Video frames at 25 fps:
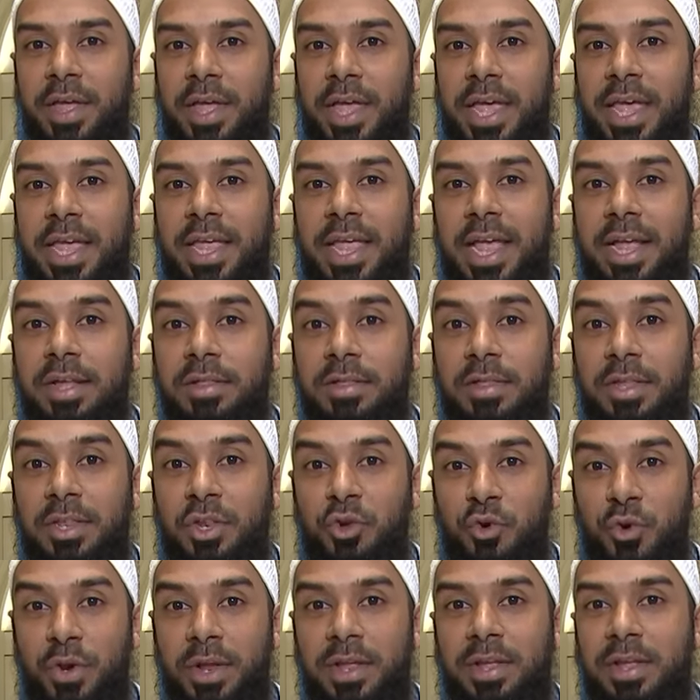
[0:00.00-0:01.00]
against the
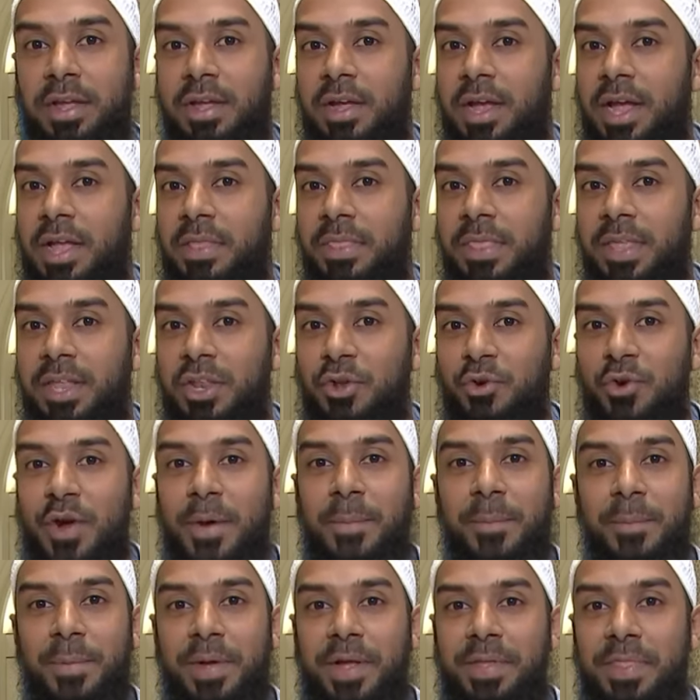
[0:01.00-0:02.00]
trick and the
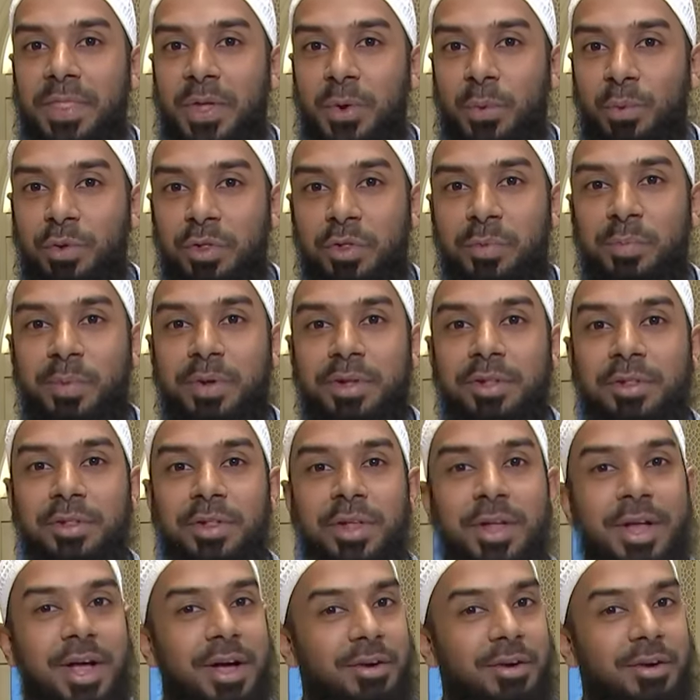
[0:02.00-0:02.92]
trap and the whispers